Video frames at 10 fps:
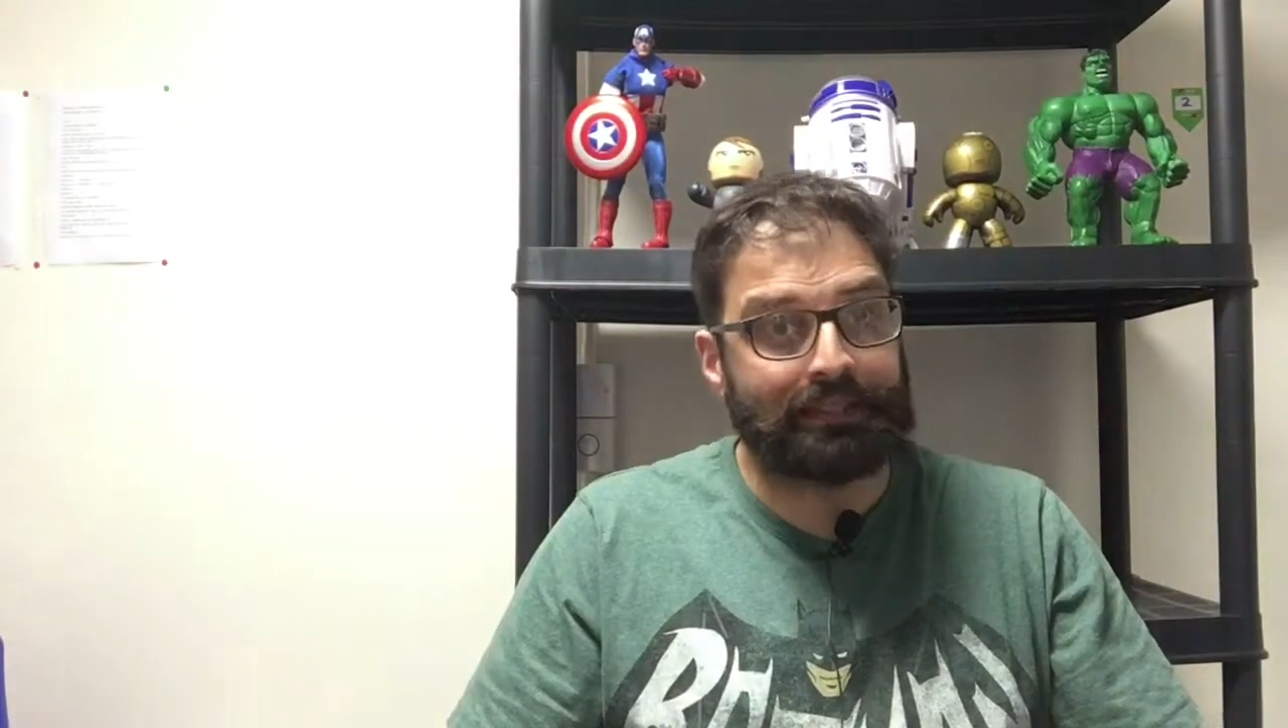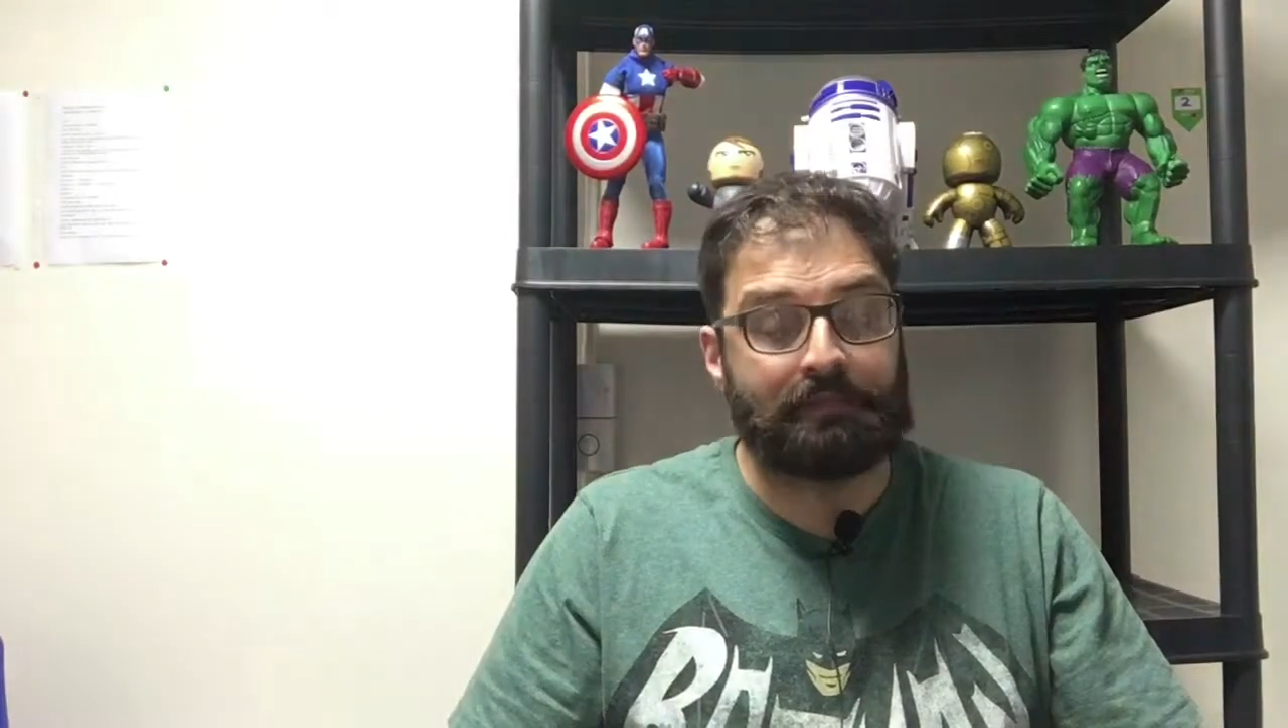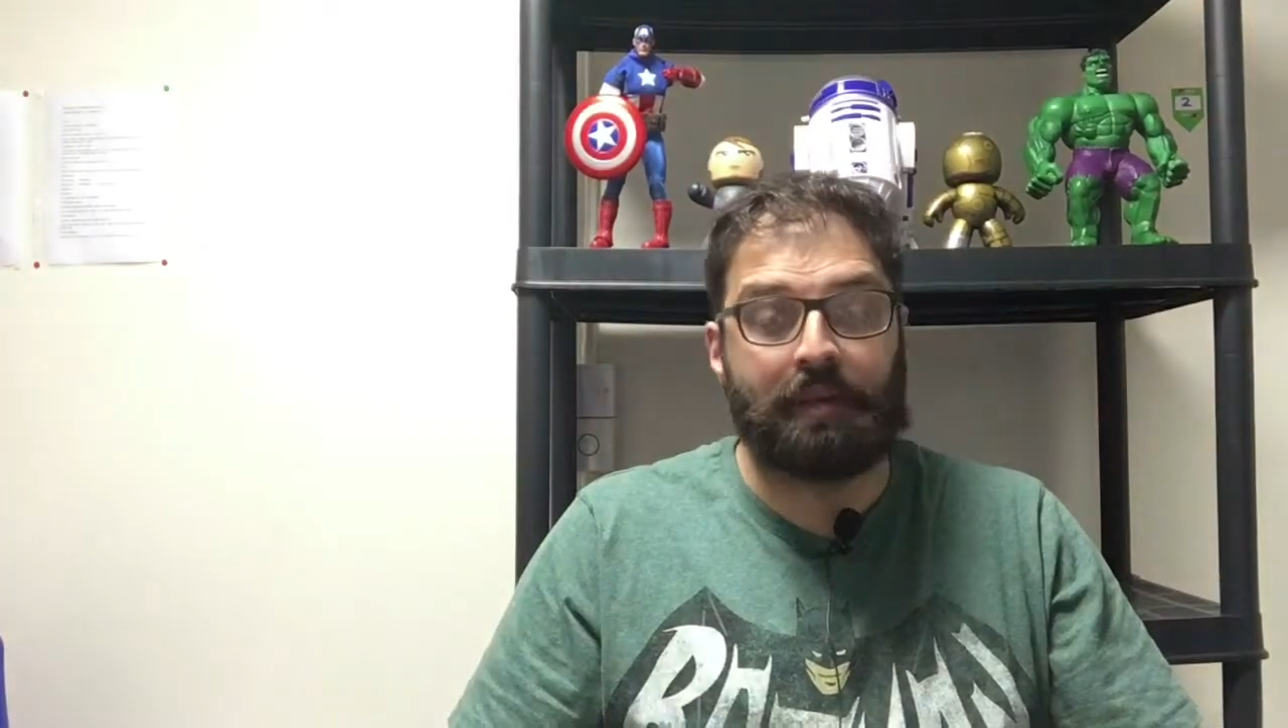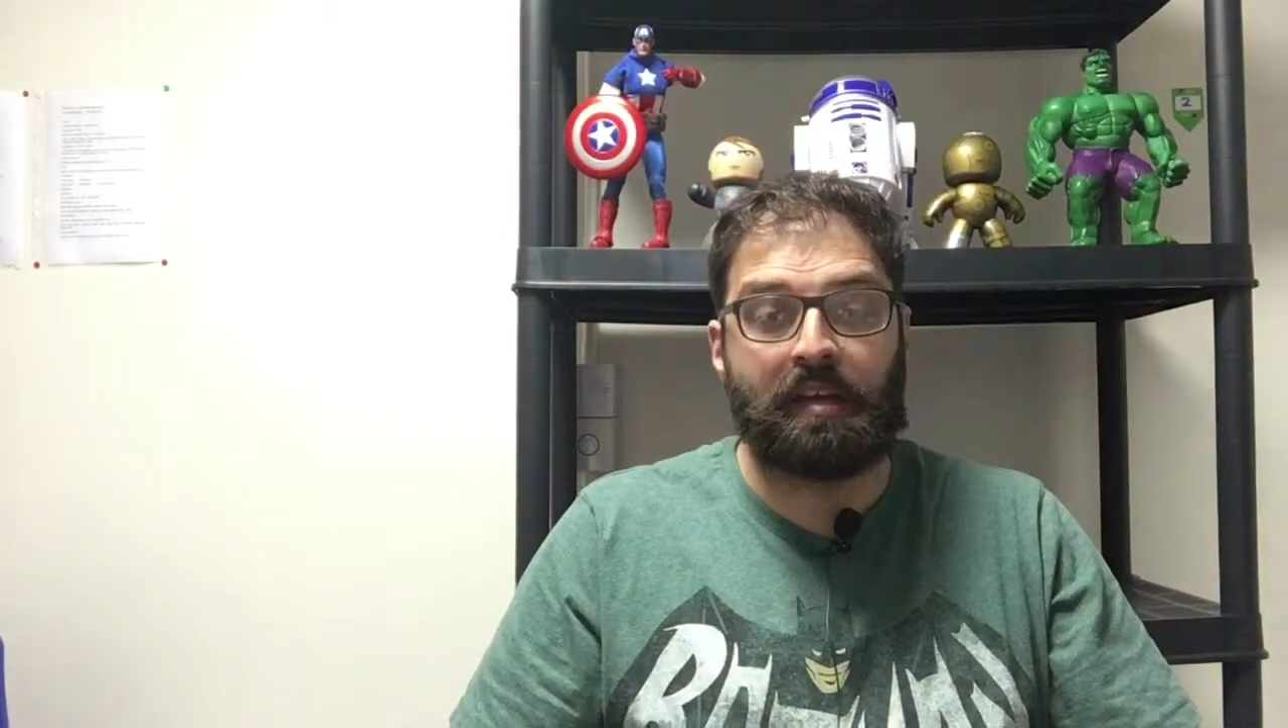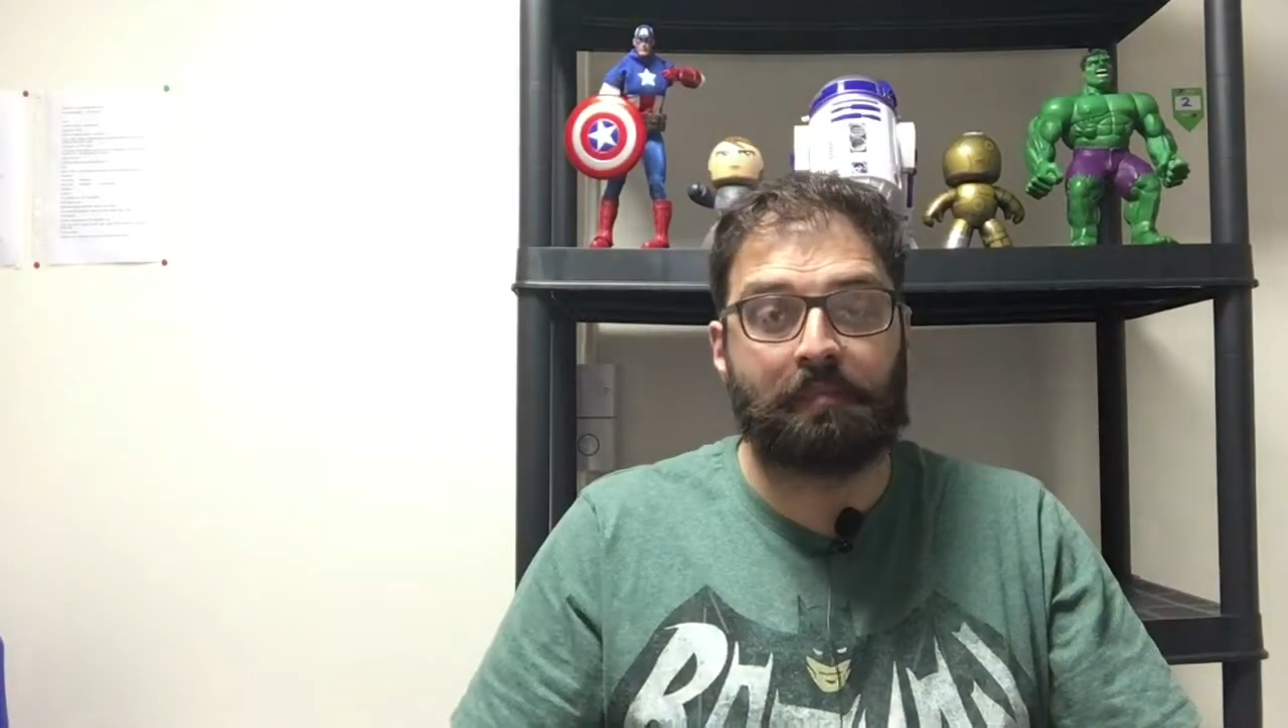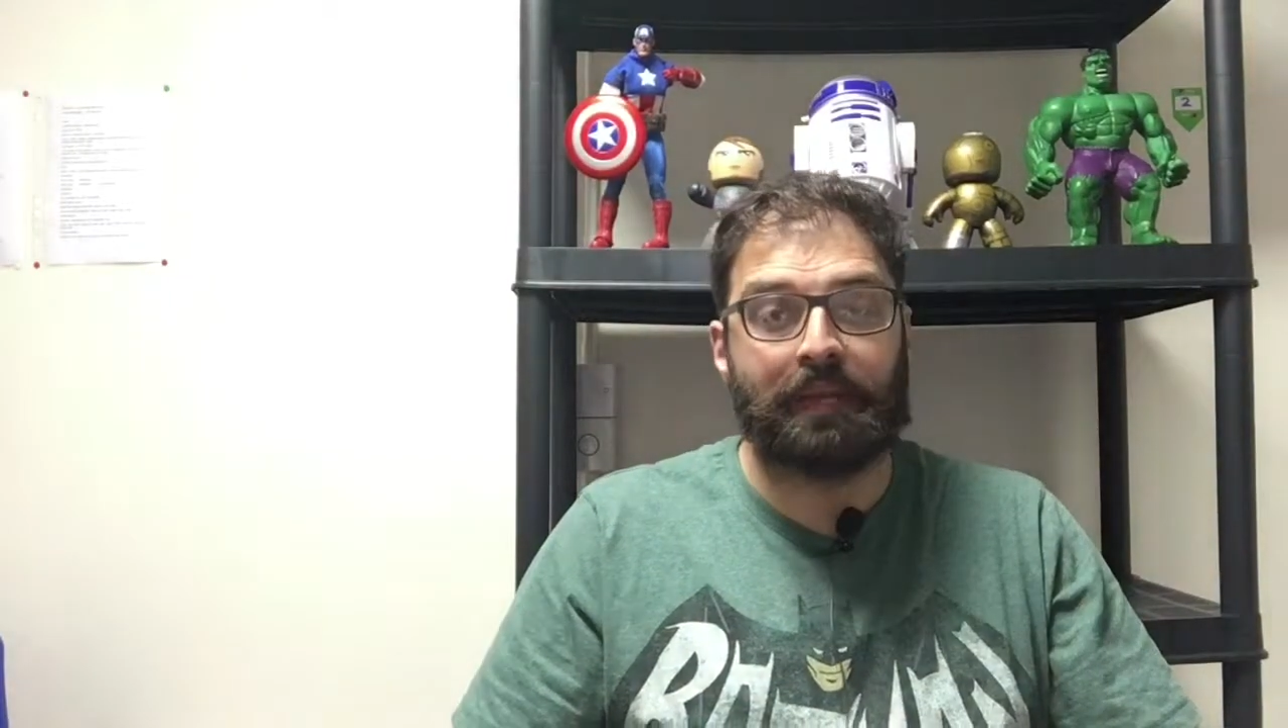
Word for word: as it may